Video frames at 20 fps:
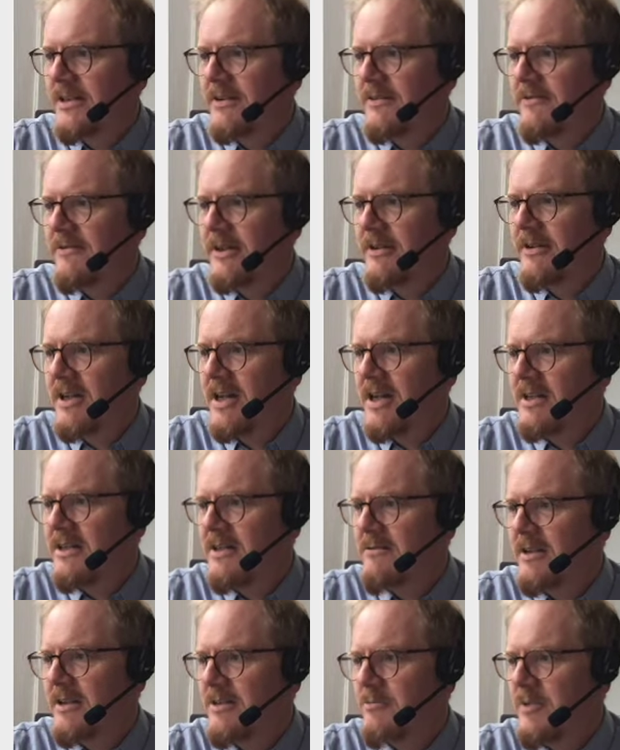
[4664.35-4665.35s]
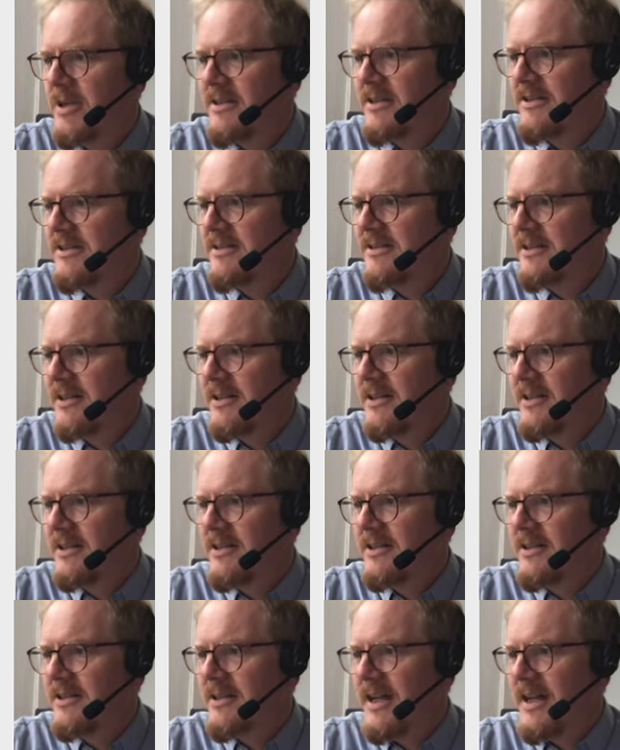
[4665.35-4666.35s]
Very highly recommended,
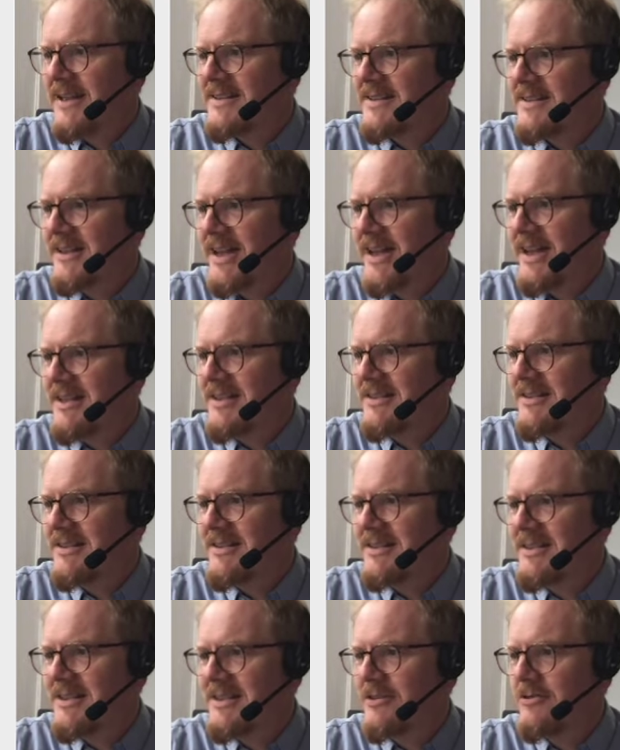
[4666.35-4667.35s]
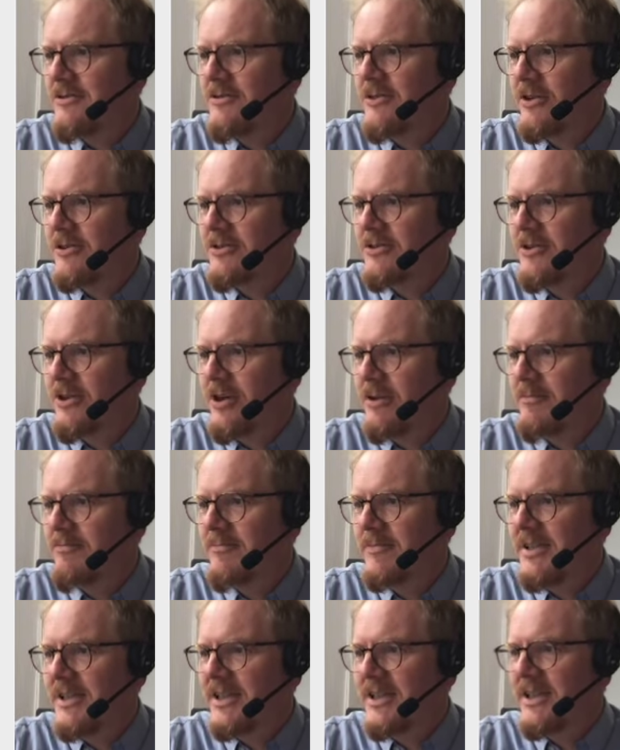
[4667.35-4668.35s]
xkcd.com.